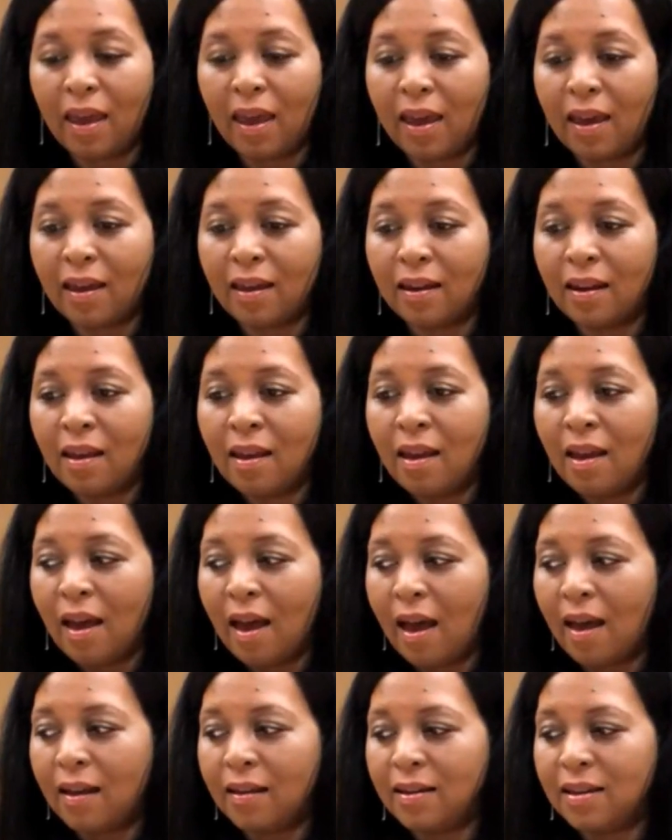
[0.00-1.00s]
And
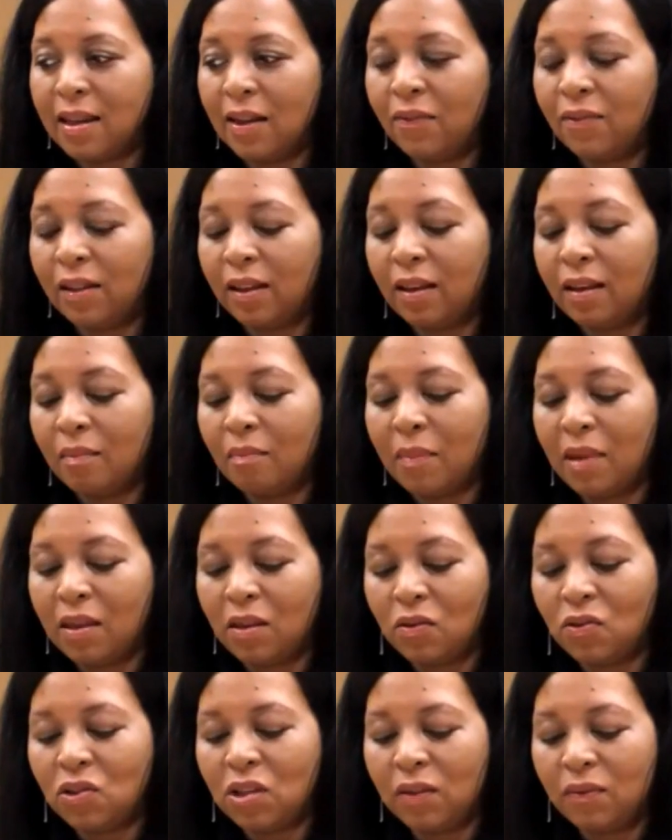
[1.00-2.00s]
I definitely commend
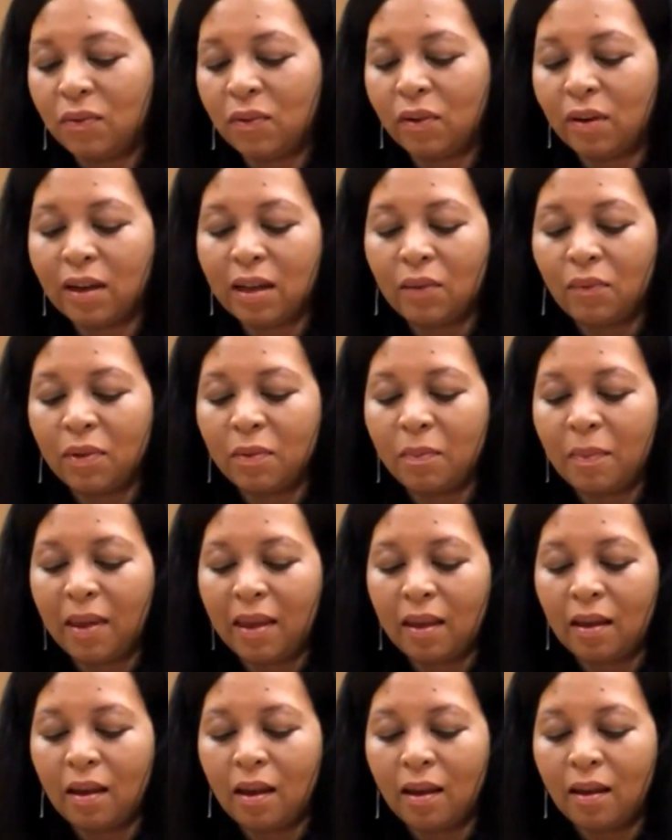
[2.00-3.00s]
you, Chief Green, with
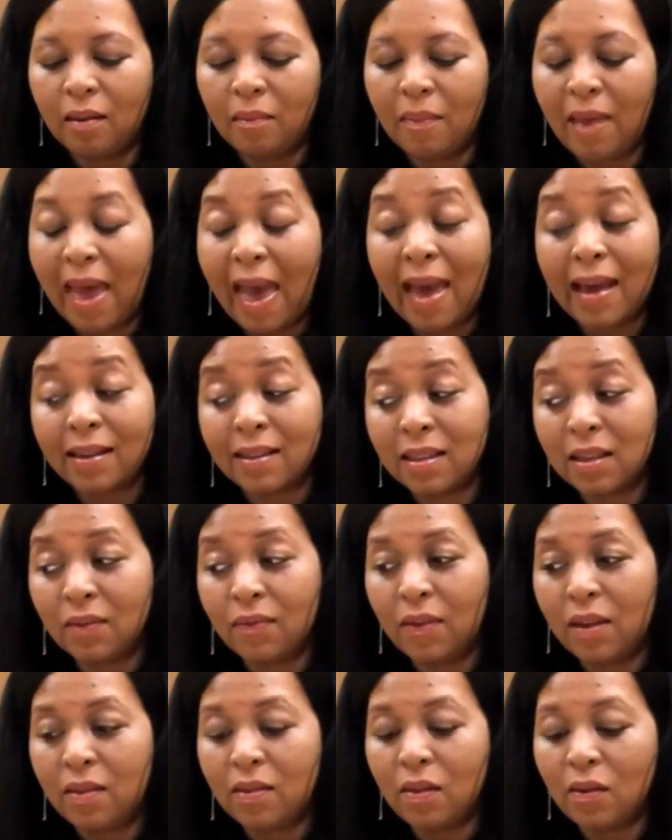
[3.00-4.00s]
being active
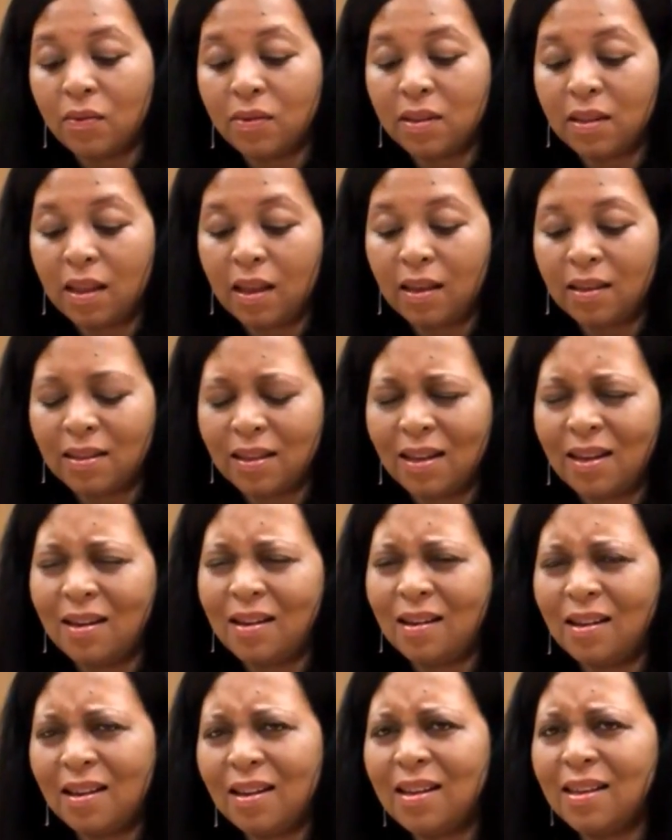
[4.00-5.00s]
in those things. And
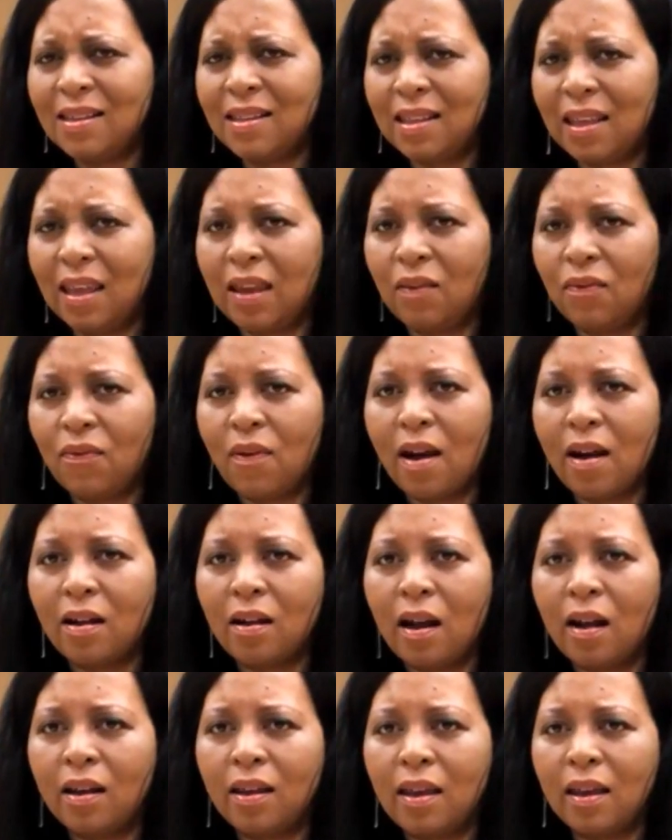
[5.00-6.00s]
it is key for
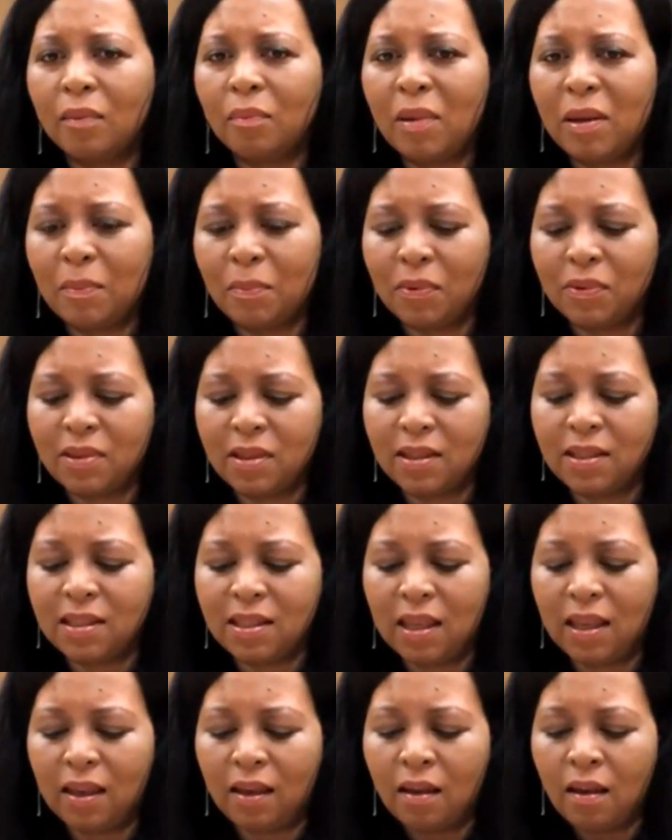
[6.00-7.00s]
our young people to
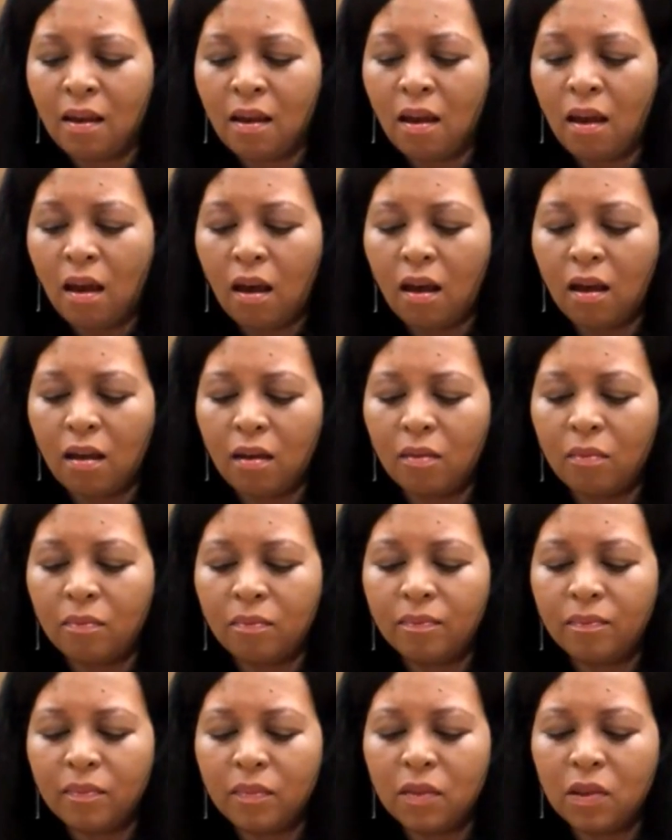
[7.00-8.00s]
see
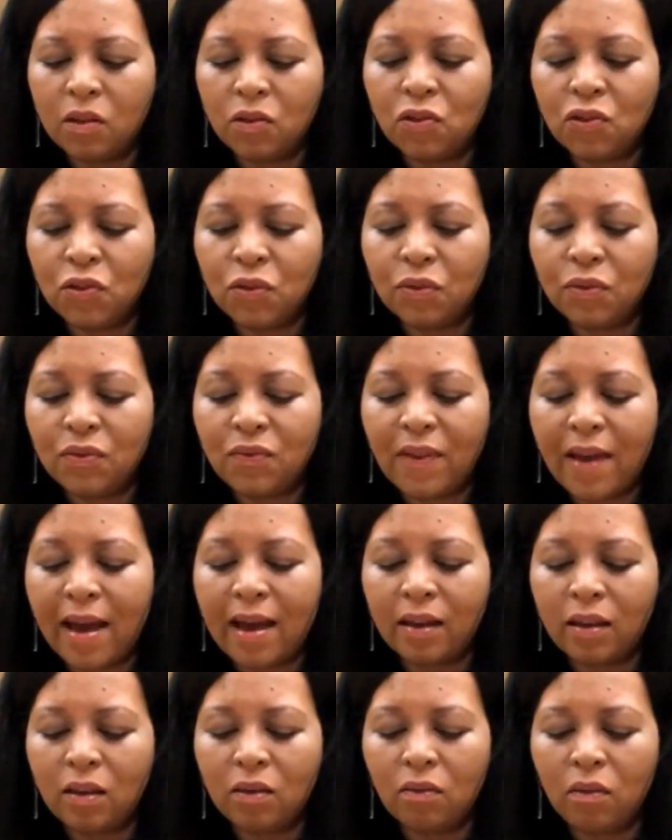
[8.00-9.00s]
the true
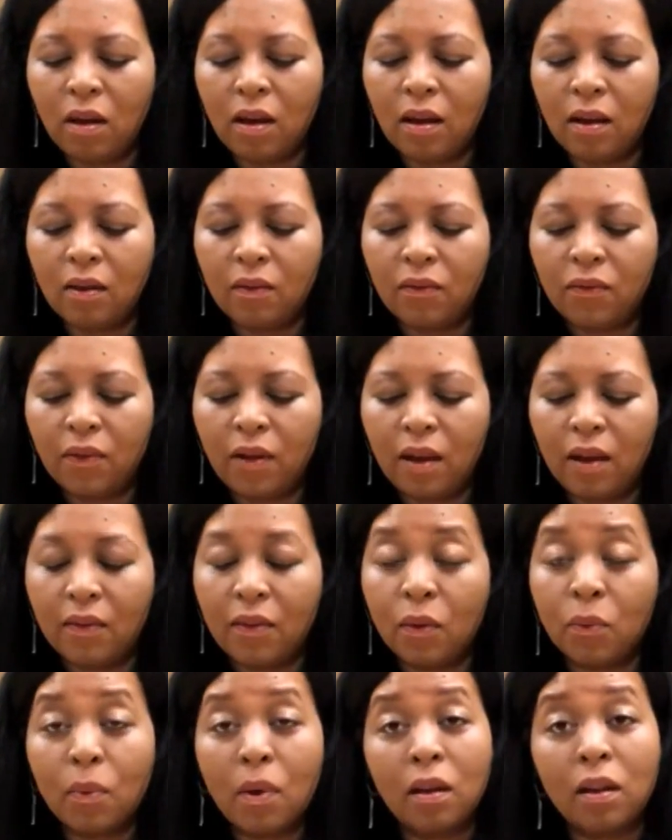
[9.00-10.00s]
value of the
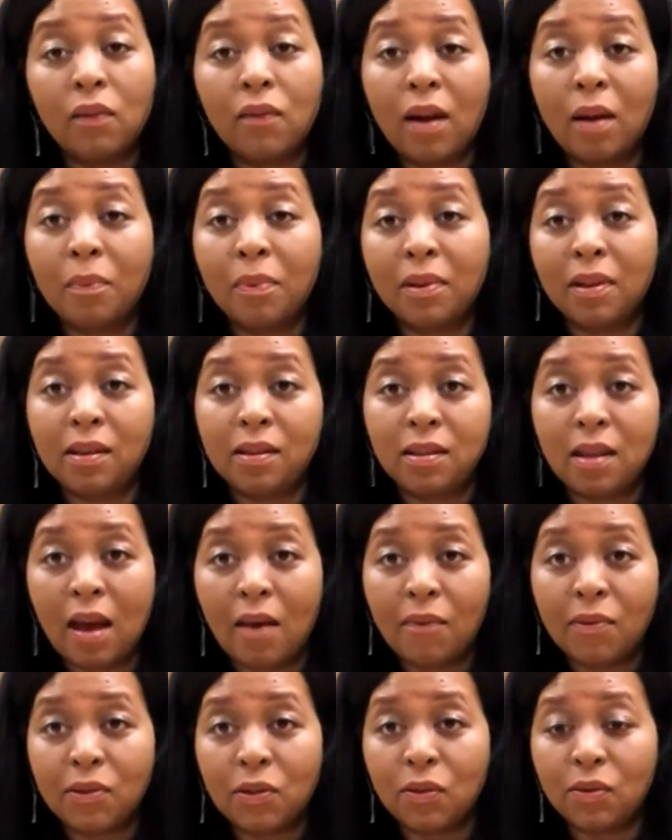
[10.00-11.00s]
role of our police
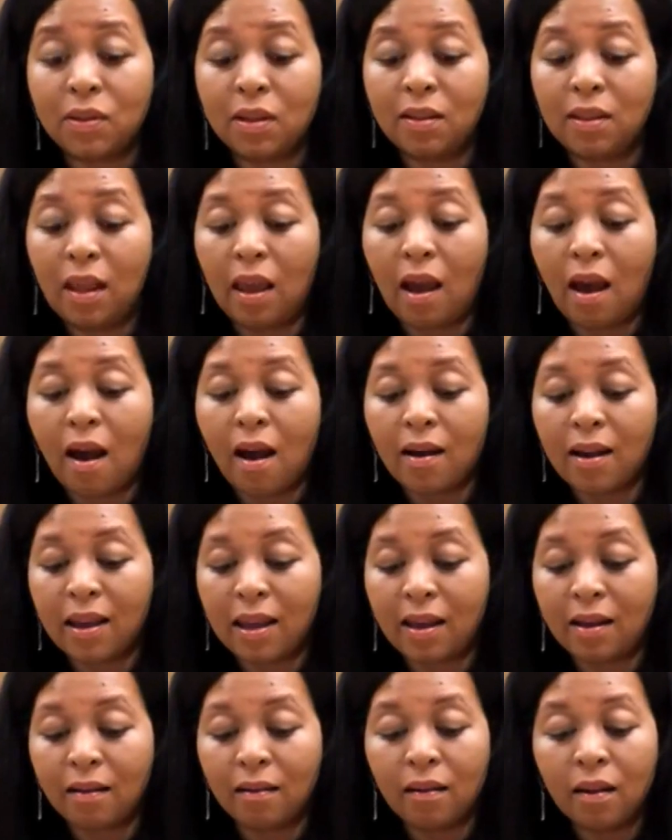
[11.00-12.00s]
officers, that they are
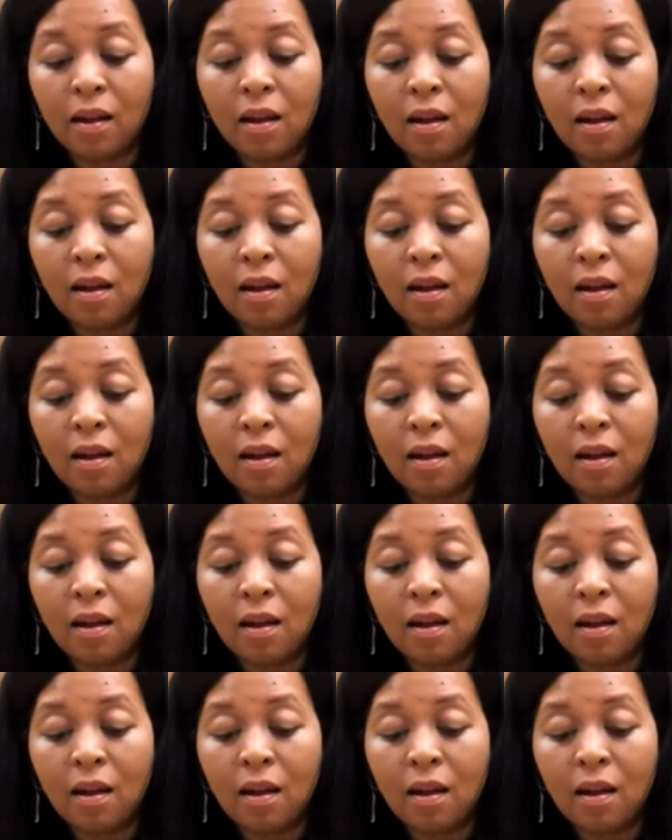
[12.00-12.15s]
here.